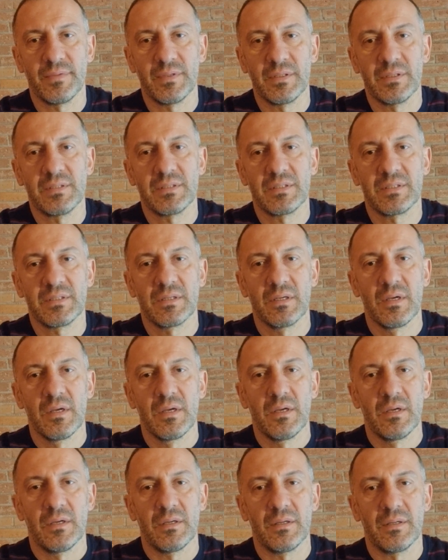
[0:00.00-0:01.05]
It's
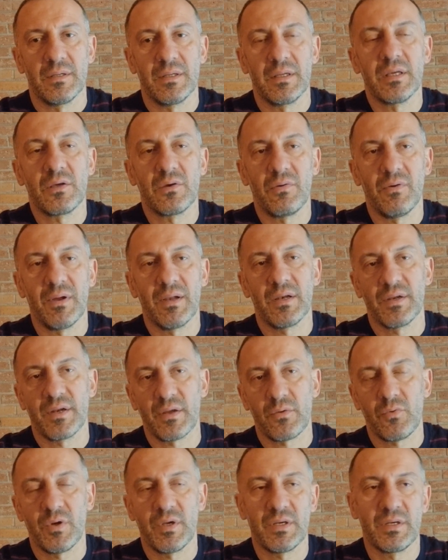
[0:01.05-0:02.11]
equal
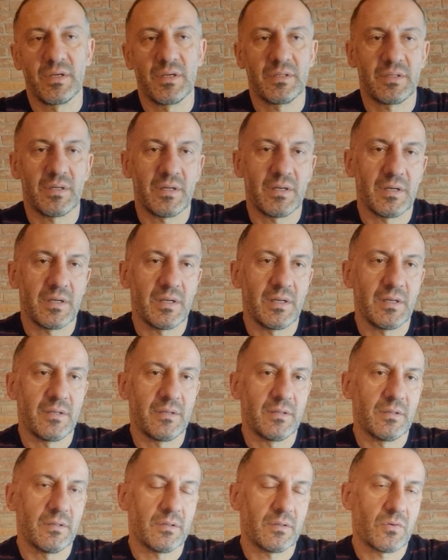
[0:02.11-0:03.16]
required return
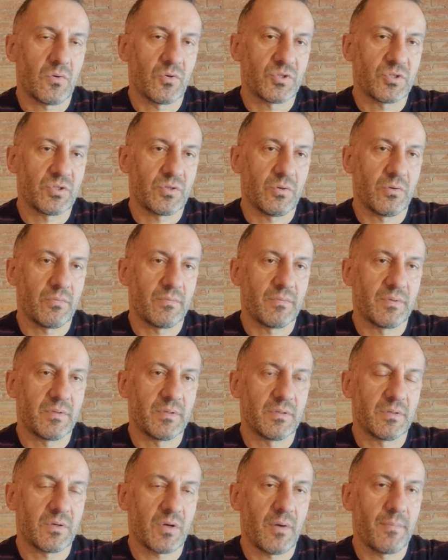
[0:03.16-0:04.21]
and cost of
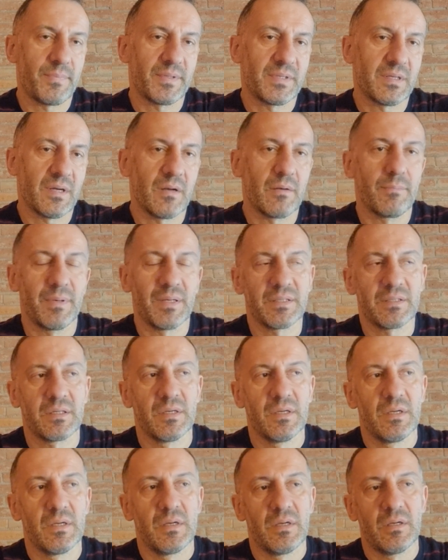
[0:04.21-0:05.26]
capital, but
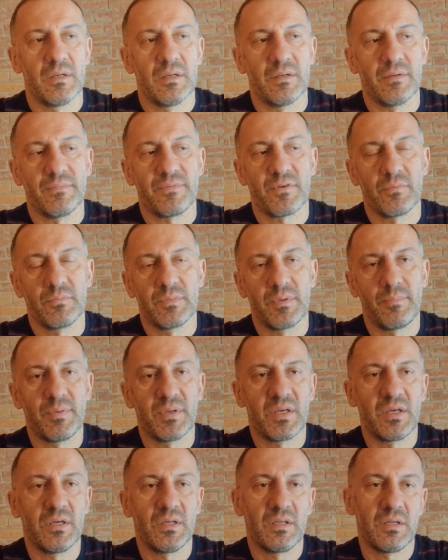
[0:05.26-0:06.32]
from the
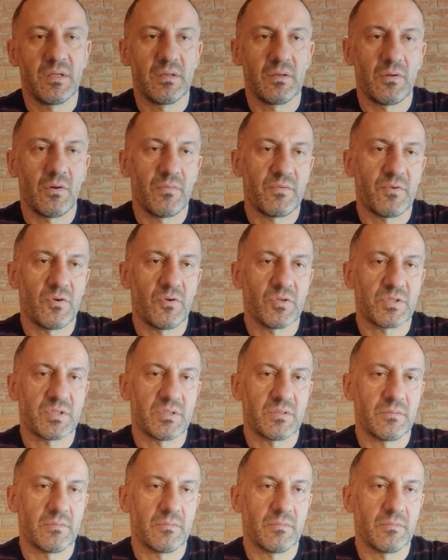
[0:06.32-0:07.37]
beginning, of
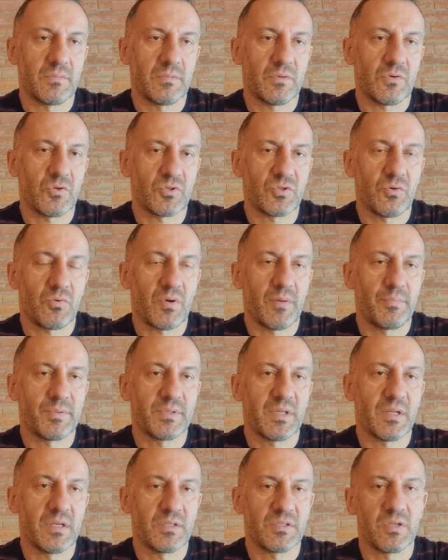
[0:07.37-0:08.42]
course, cost of
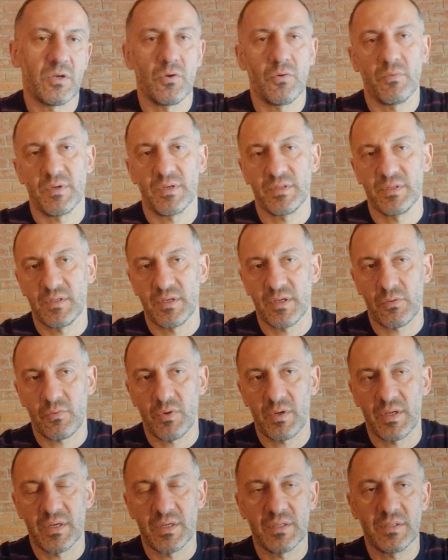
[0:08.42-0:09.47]
capital is lower than
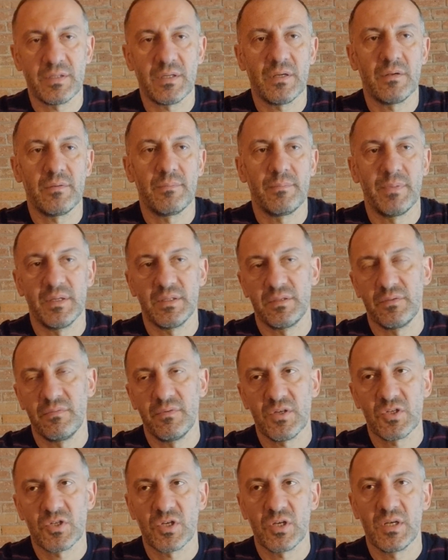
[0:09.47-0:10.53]
required return. But
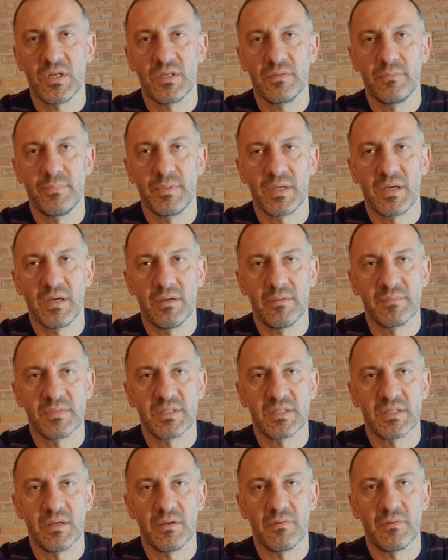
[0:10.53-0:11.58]
eventually it becomes
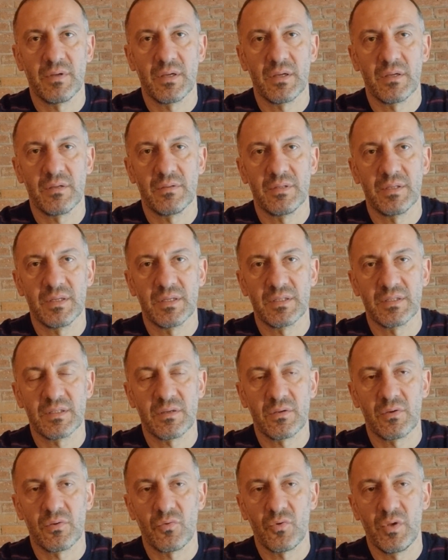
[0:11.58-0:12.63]
somewhere at
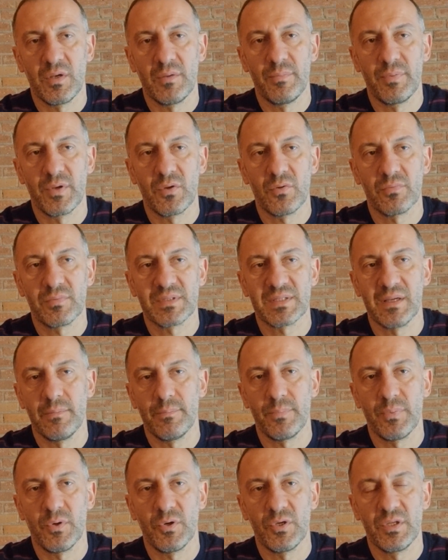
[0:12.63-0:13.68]
equilibrium, some
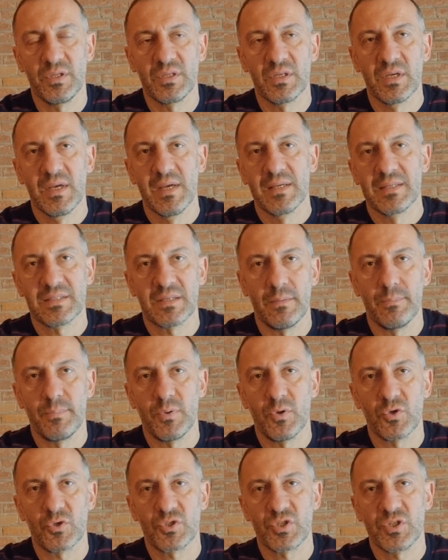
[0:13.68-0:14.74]
point, some
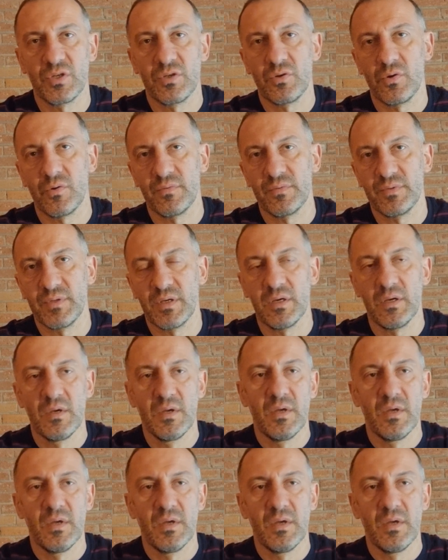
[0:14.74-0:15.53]
portion of the